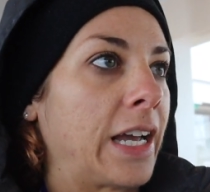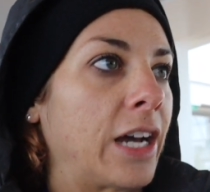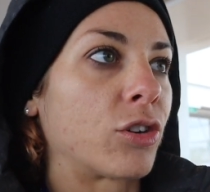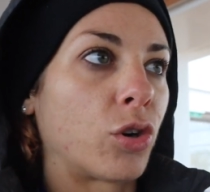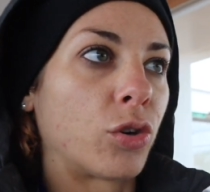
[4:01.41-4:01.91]

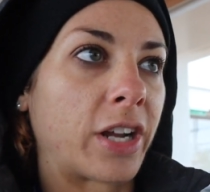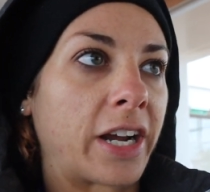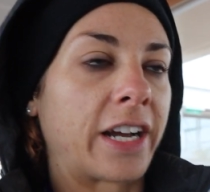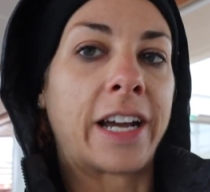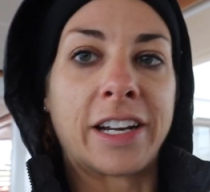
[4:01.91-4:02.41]
how cold I
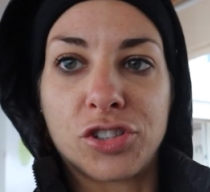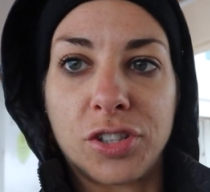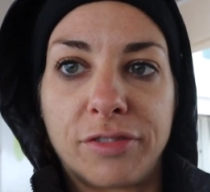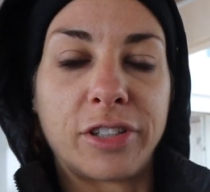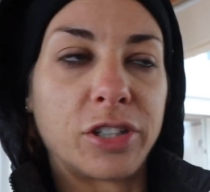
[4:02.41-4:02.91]

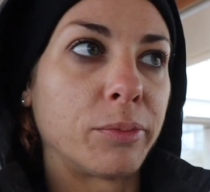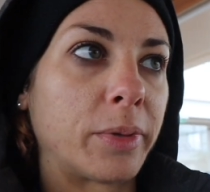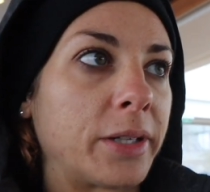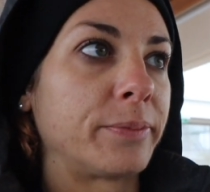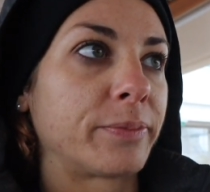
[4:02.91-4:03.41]
actually feel,
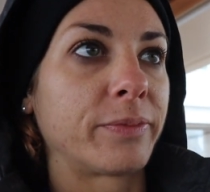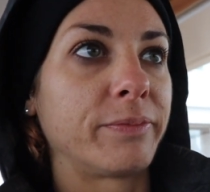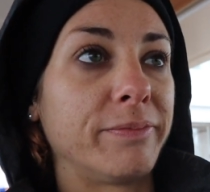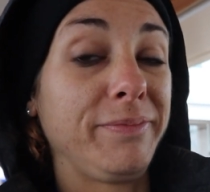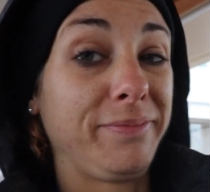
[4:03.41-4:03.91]
but
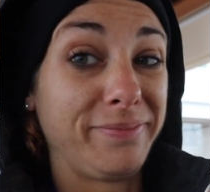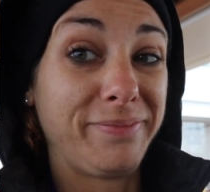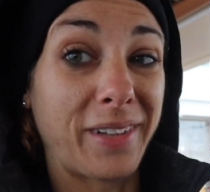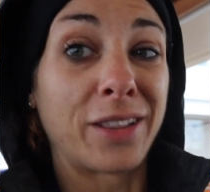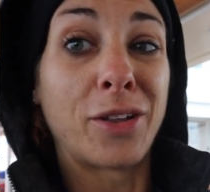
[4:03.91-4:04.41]

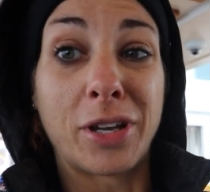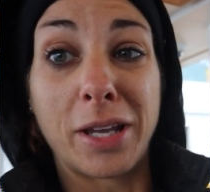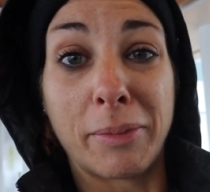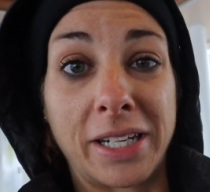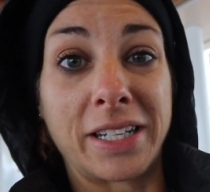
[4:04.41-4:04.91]
I
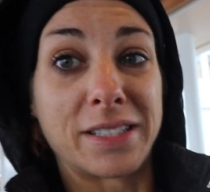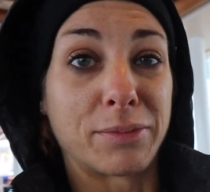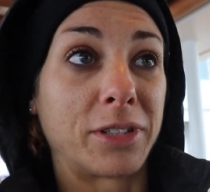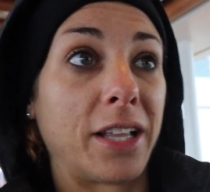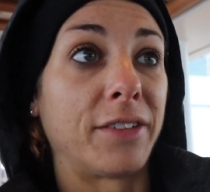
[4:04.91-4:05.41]
low-key might need
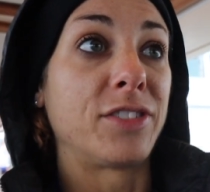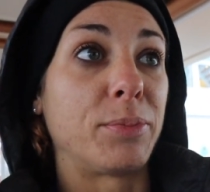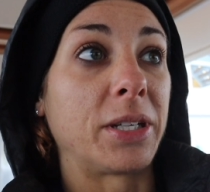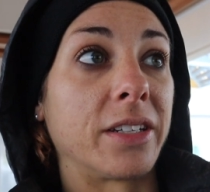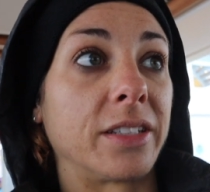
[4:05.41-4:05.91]
some gloves
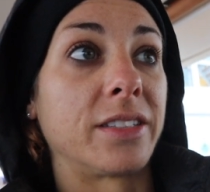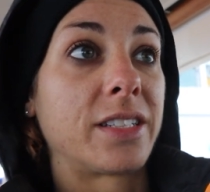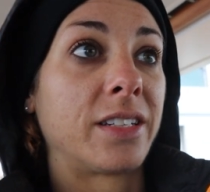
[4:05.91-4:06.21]
because